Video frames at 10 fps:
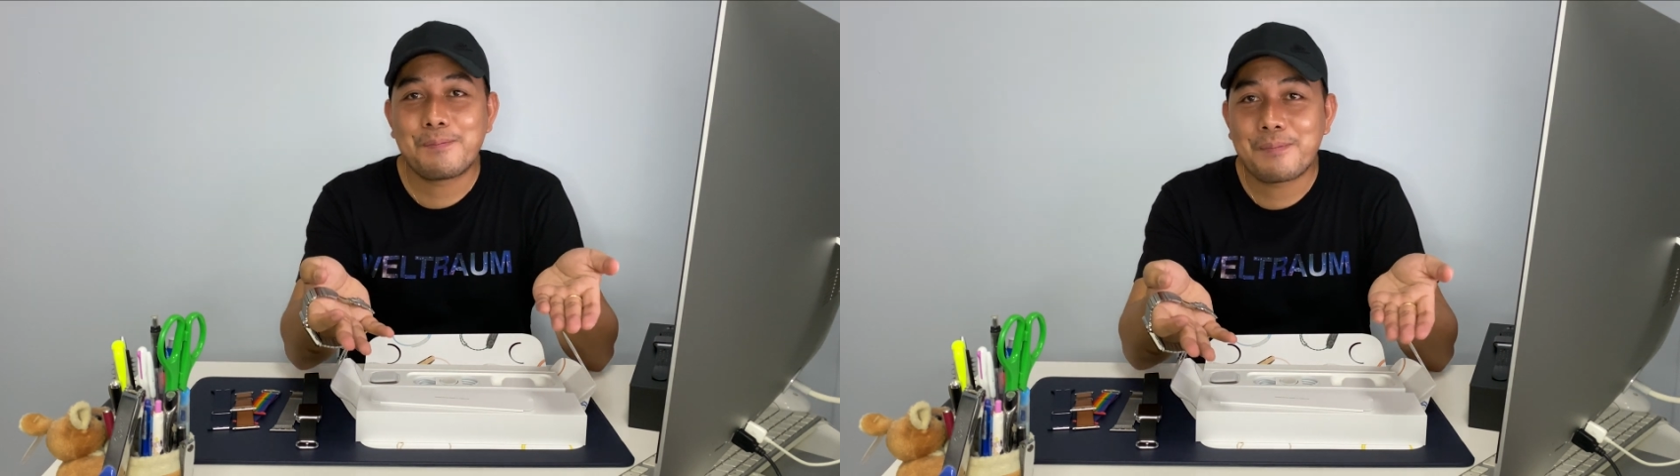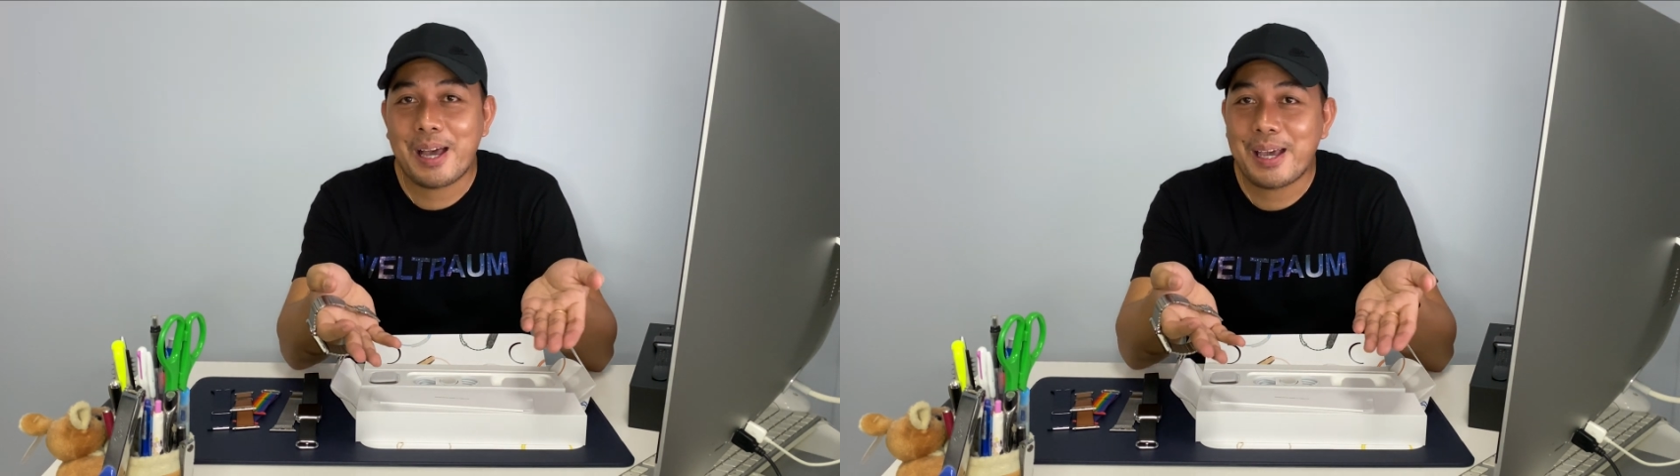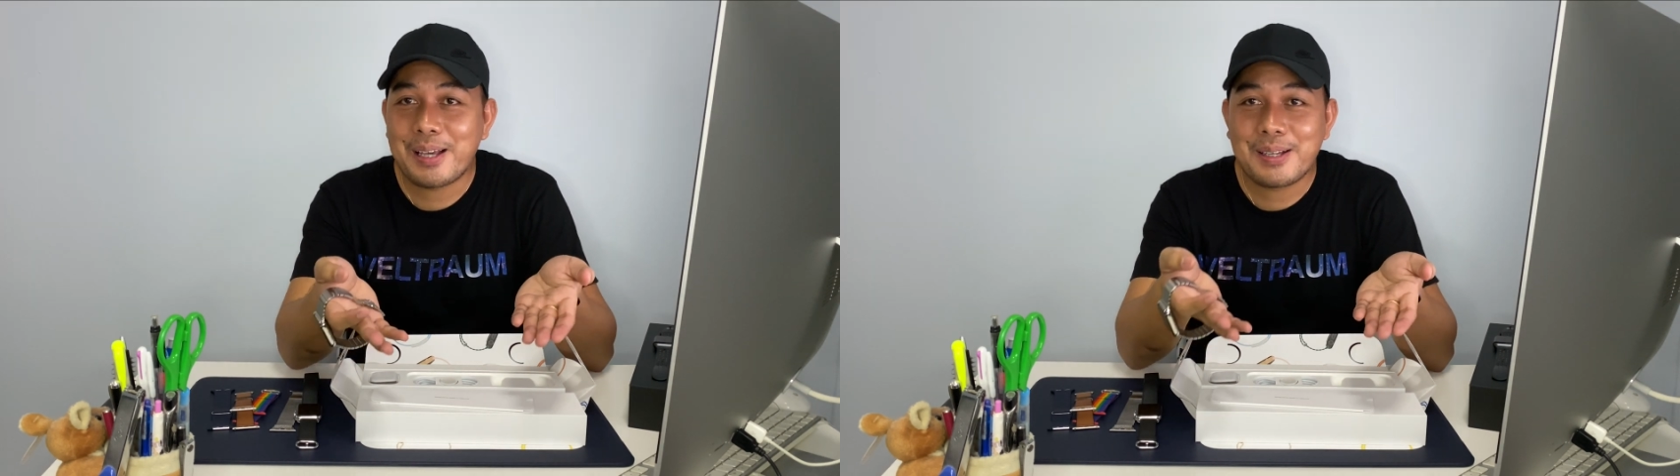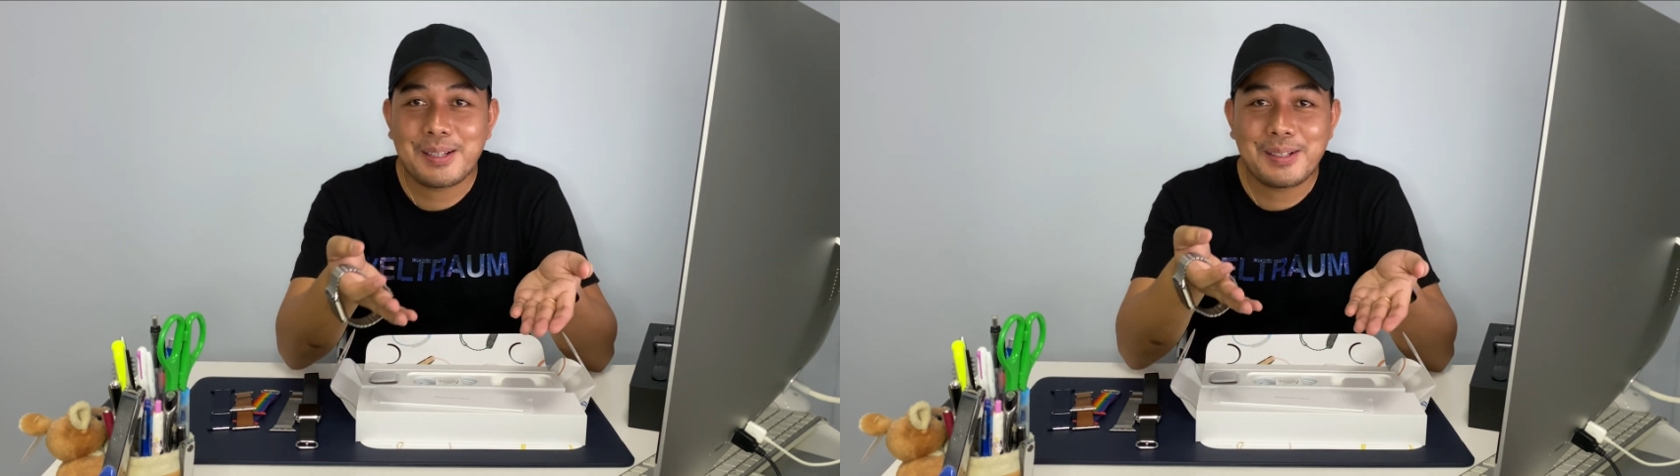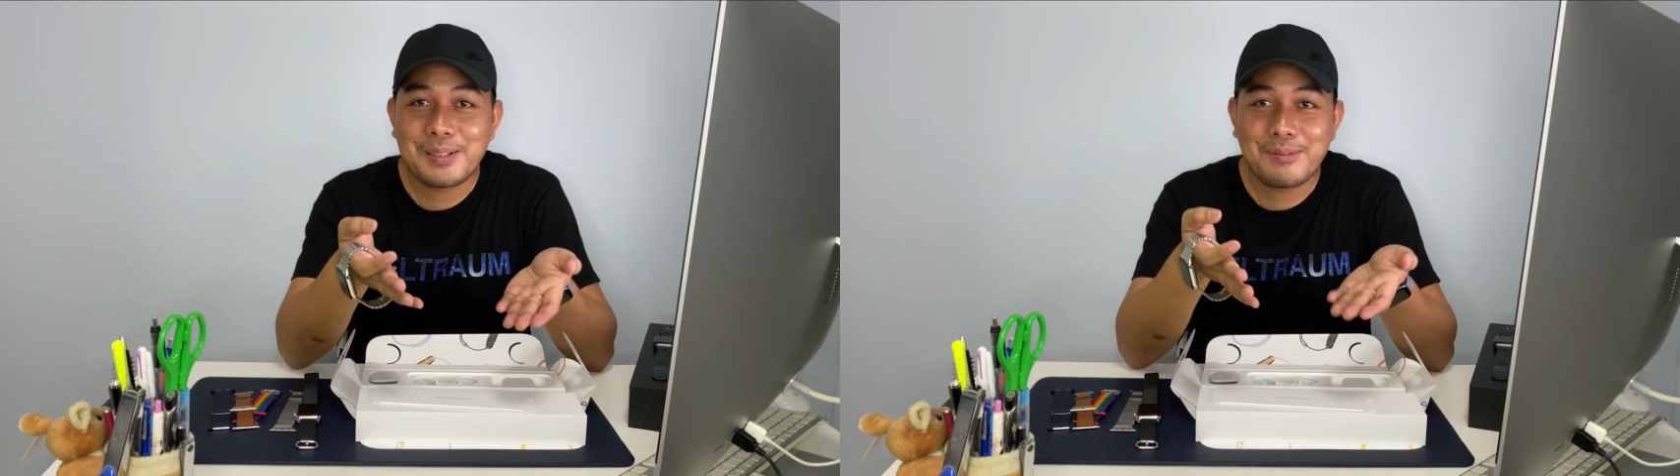my
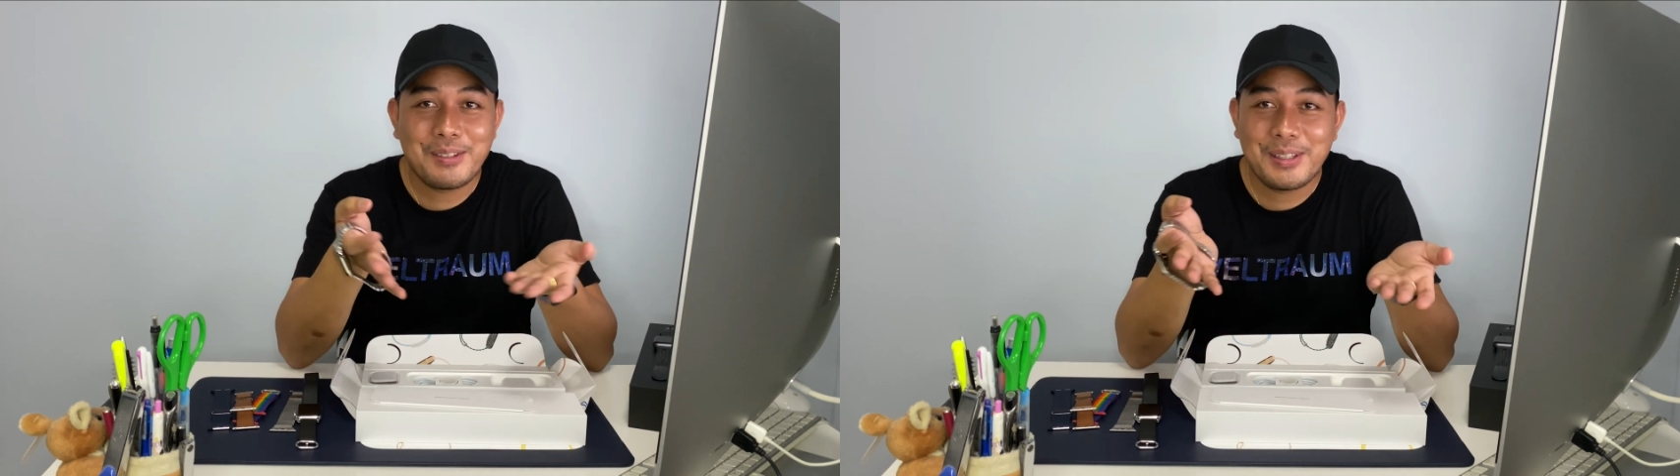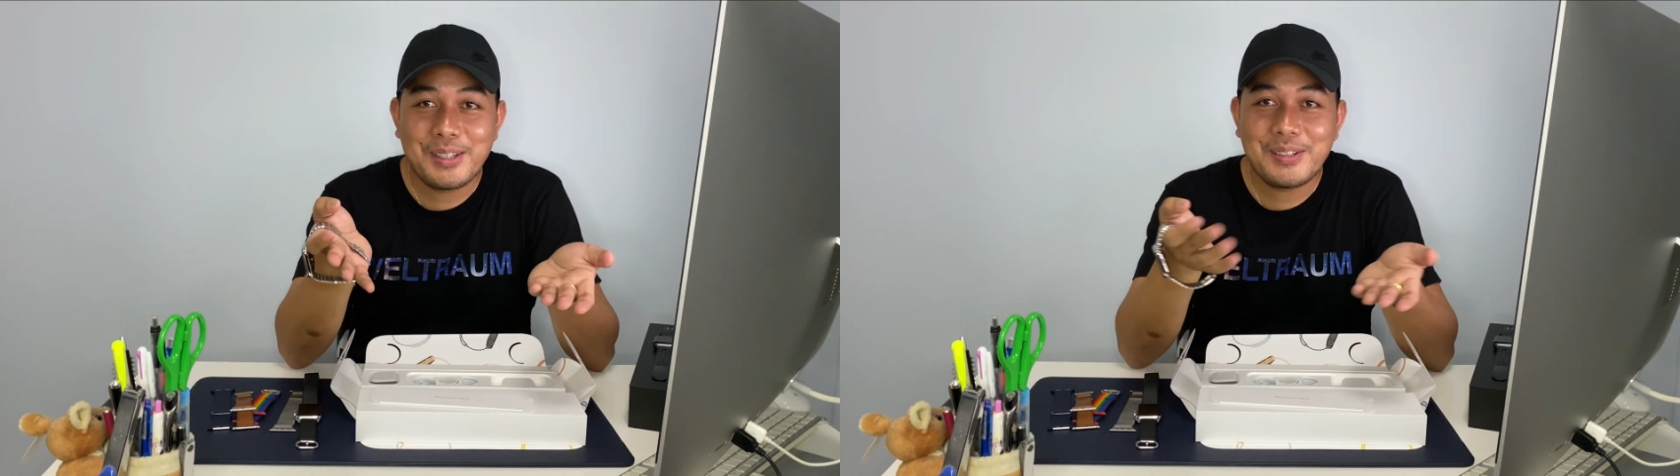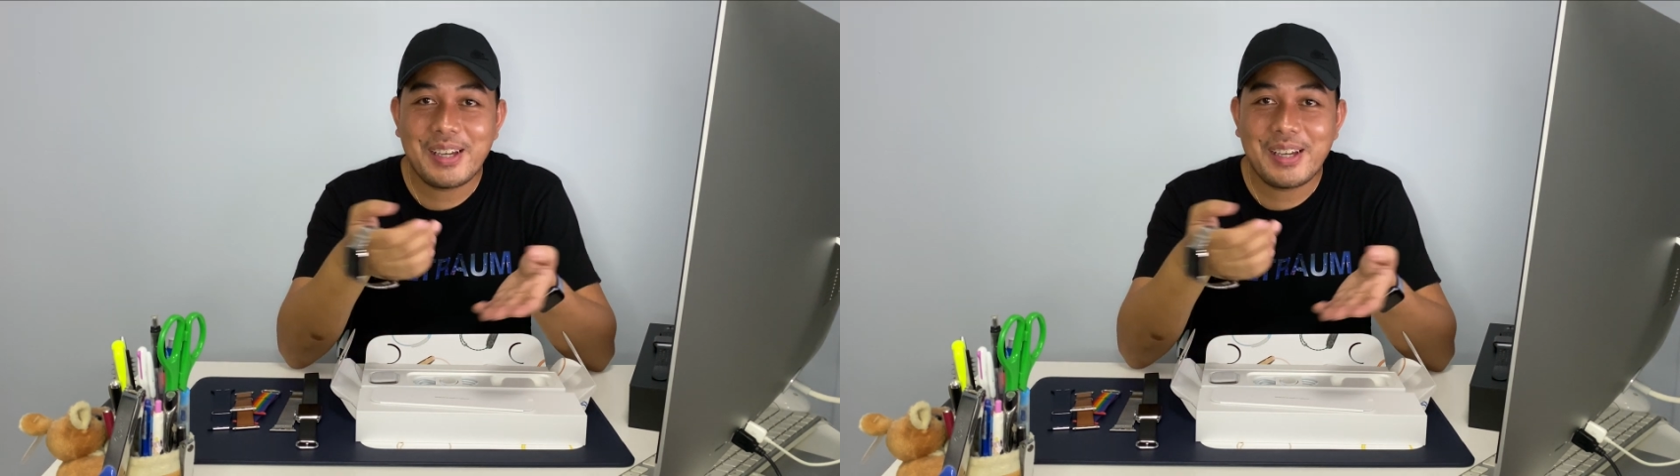video